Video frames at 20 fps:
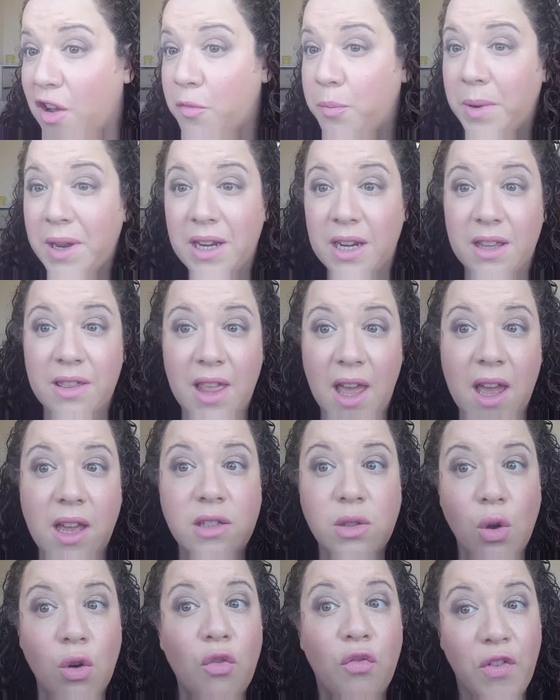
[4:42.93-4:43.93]
have been in their
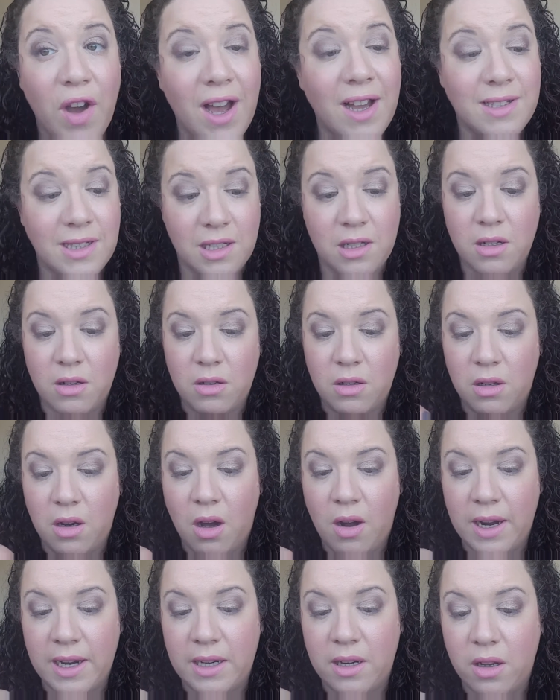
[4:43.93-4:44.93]
sort of first
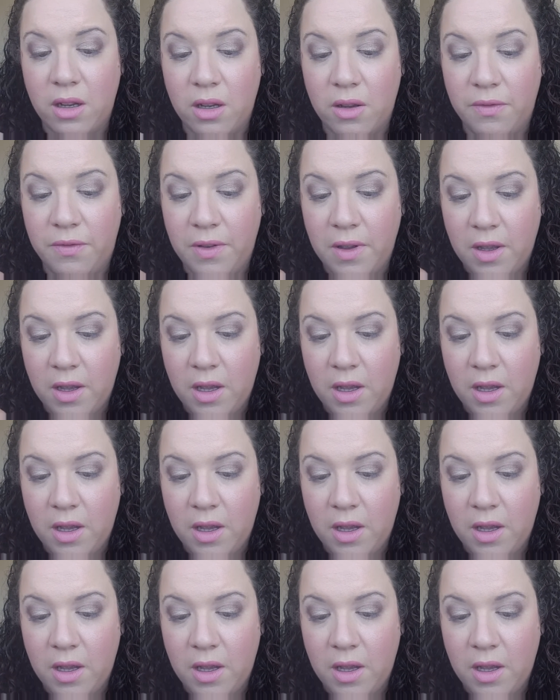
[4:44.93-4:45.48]
line of